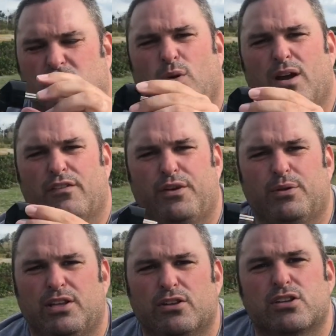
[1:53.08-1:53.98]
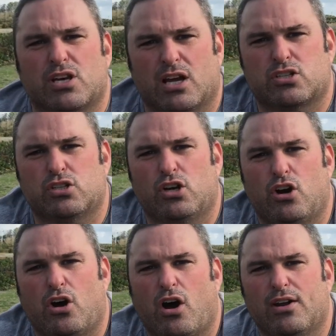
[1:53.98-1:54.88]
Quite a few of the others that I
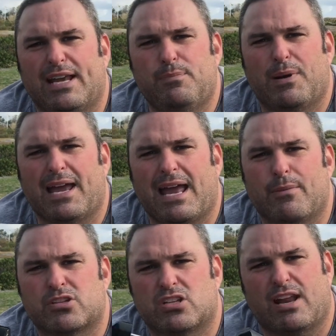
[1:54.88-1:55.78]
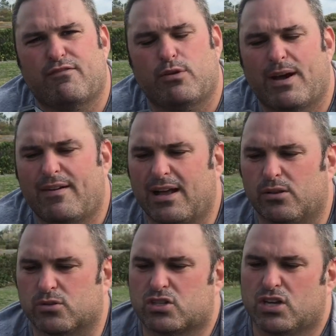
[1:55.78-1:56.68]
saw on eBay, Amazon, everywhere
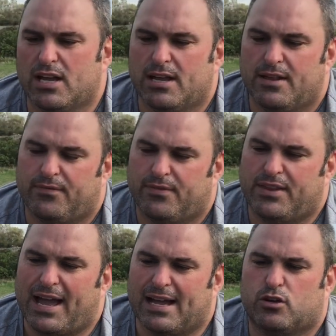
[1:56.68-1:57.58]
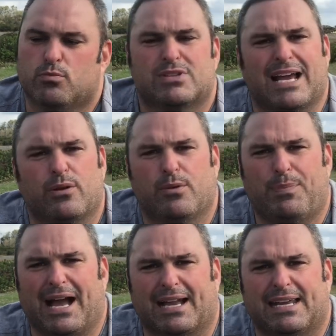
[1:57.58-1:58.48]
else, that comes out the
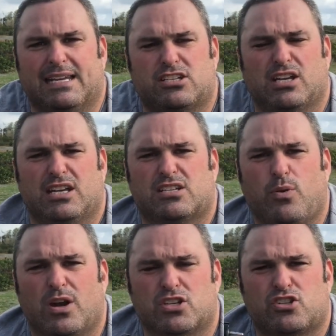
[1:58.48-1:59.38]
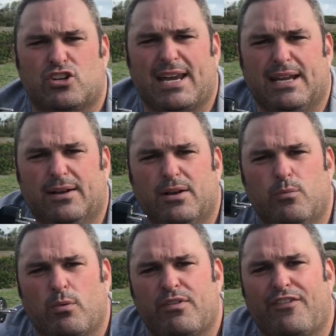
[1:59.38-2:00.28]
back and it's quite straight.
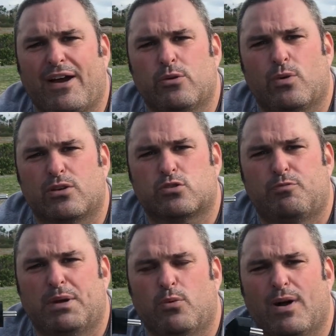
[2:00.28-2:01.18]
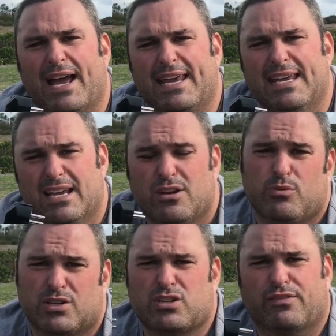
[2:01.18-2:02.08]
And what we found whilst we've been away,
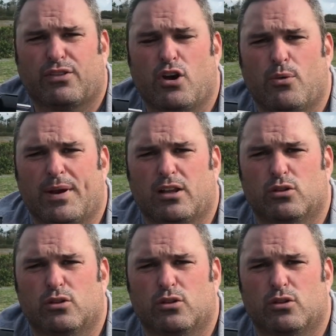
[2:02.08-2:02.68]
which I've thought when I